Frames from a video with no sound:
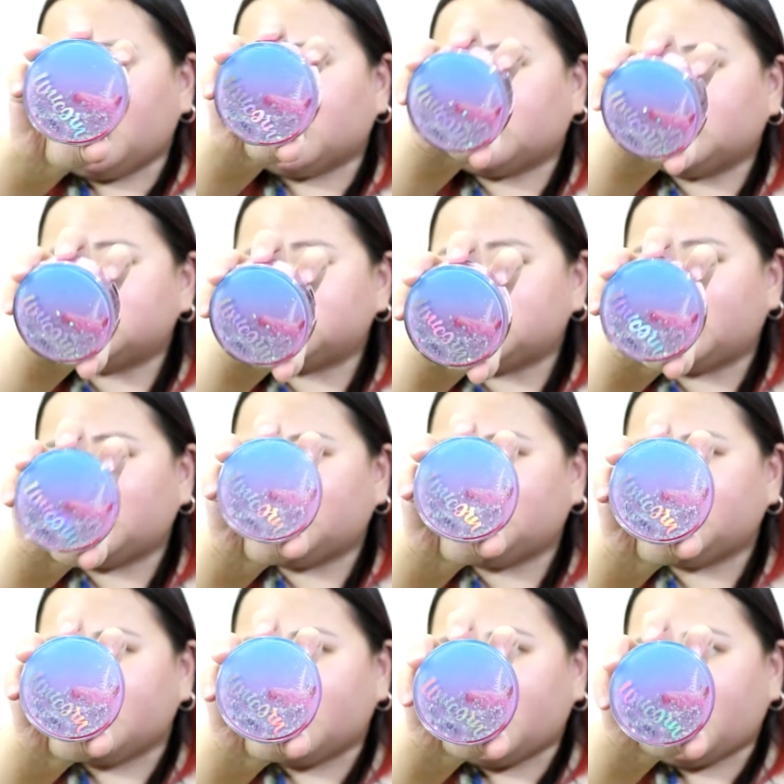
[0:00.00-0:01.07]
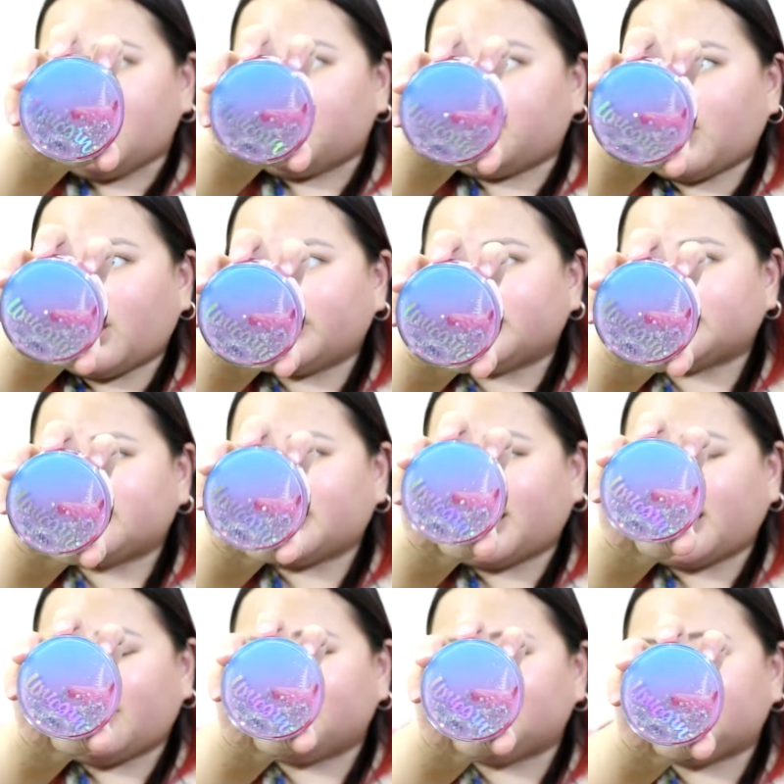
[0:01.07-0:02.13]
cushion product that I
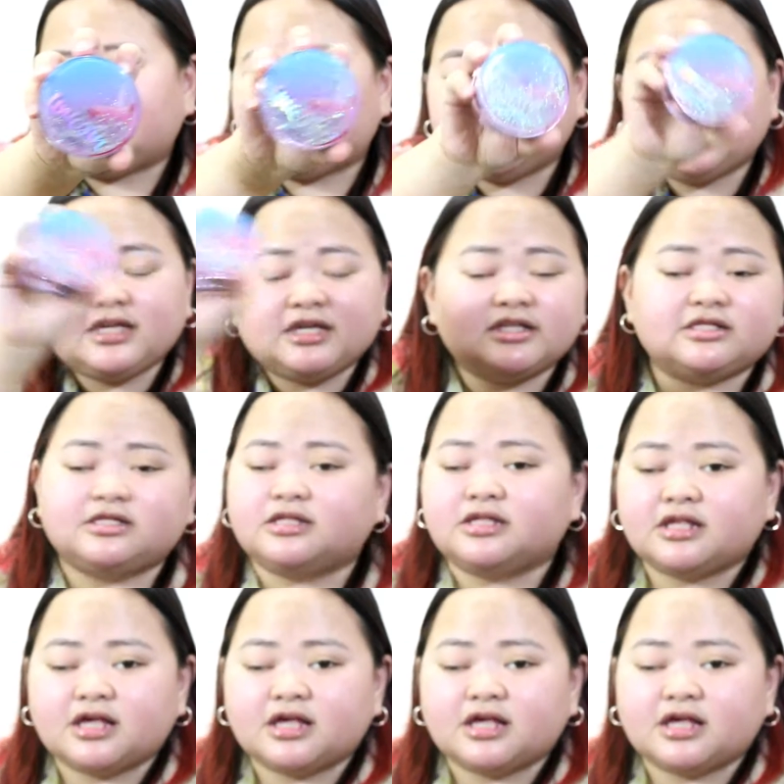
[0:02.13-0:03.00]
have seen